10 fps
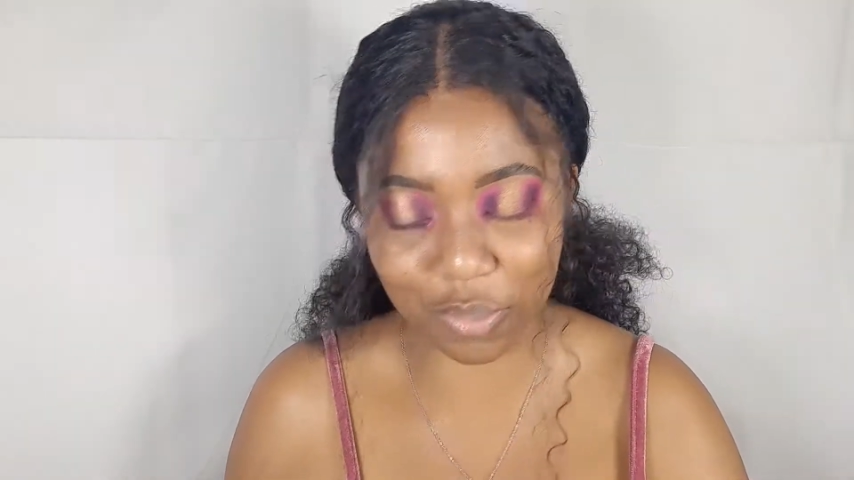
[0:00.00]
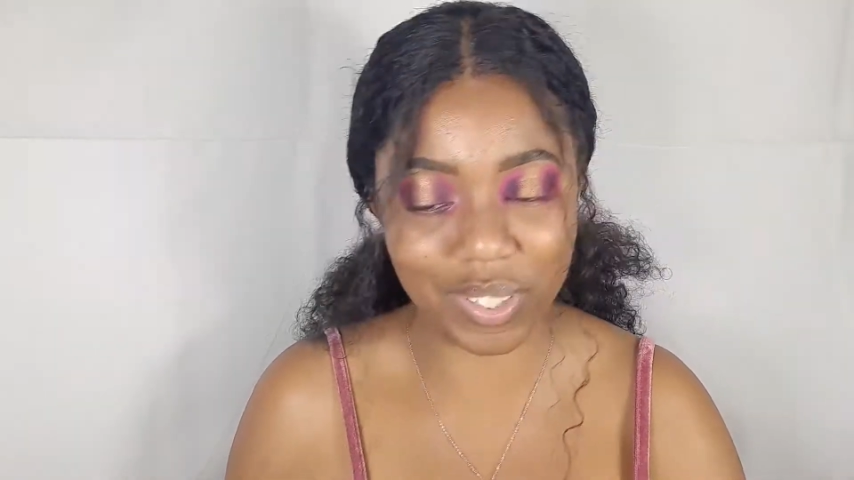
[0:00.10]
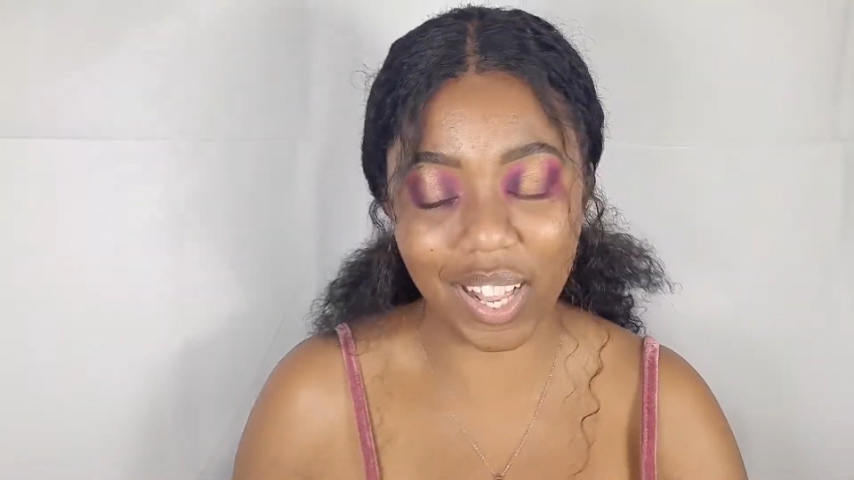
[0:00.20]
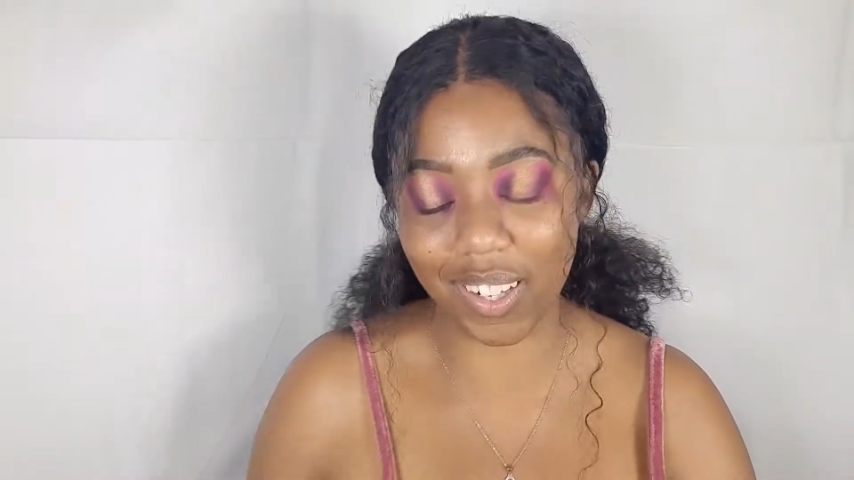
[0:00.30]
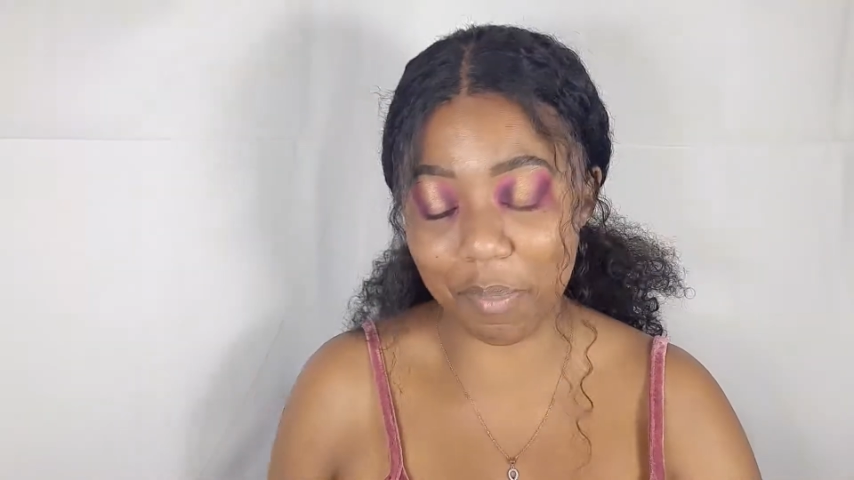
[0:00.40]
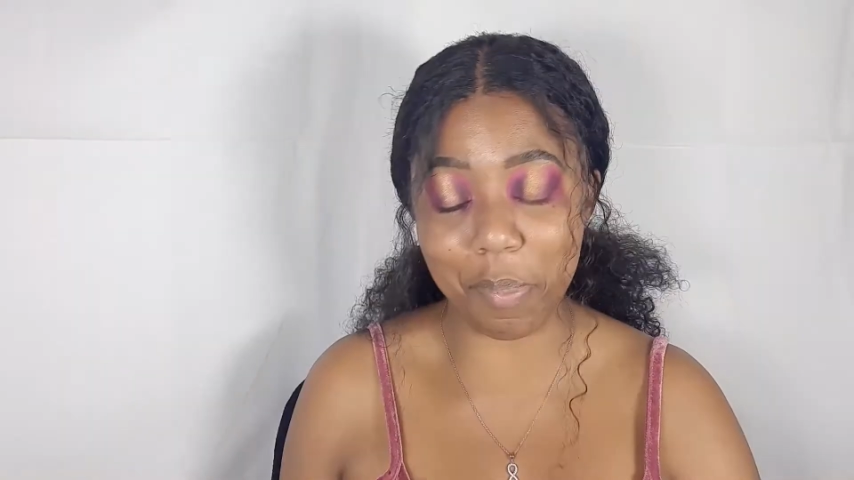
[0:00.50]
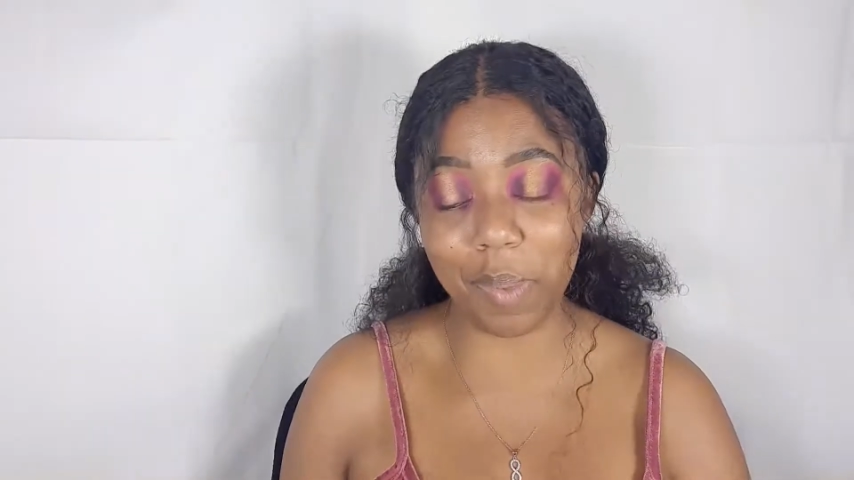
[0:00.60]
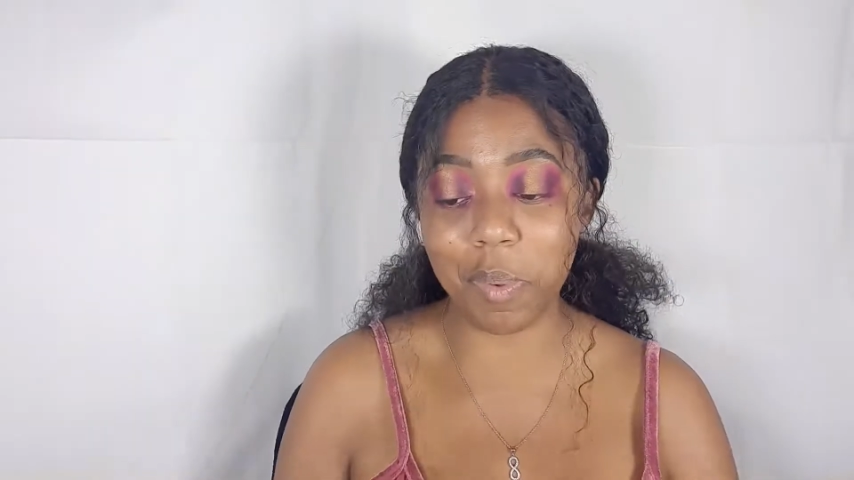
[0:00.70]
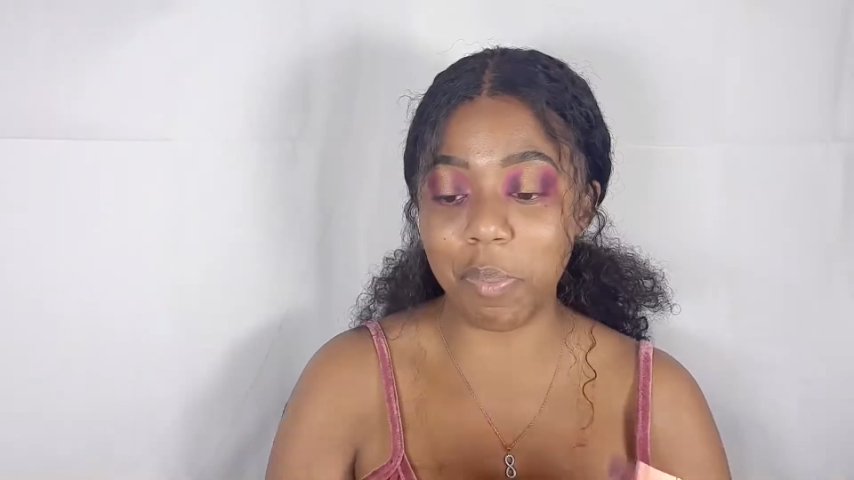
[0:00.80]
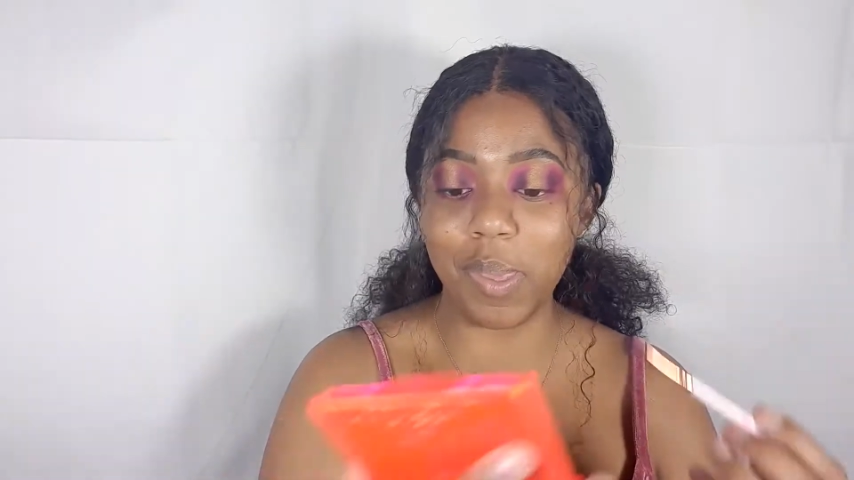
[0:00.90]
with like a
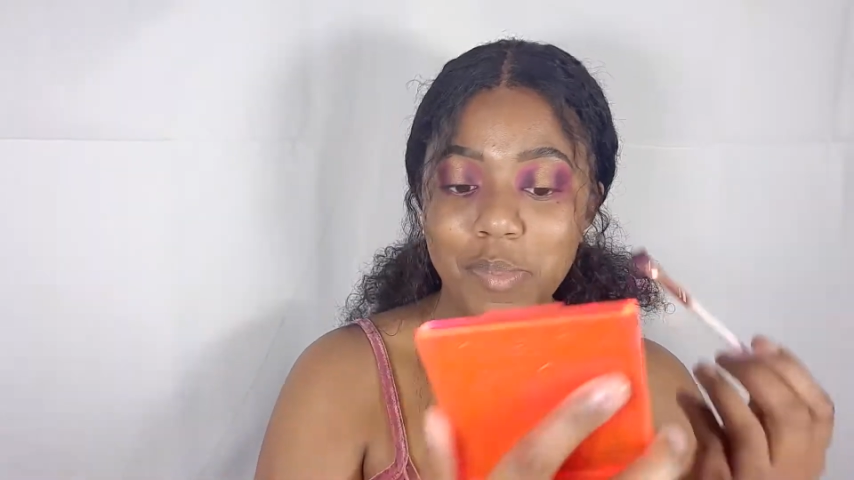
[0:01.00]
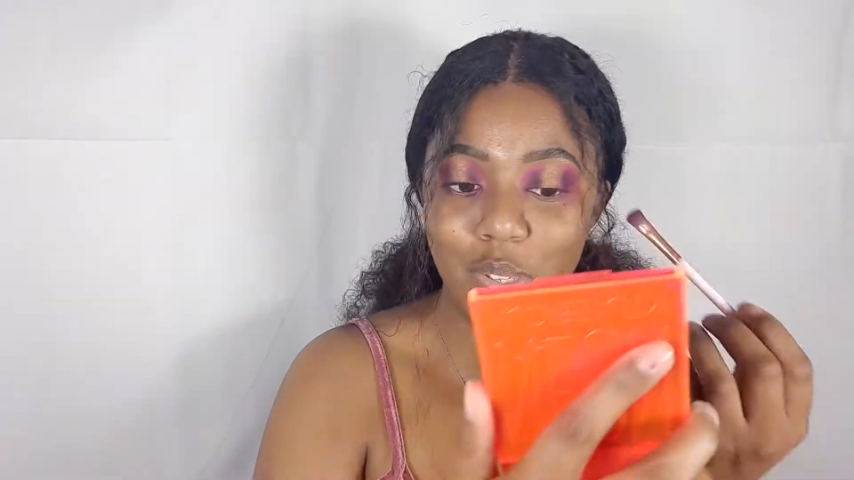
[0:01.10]
baby.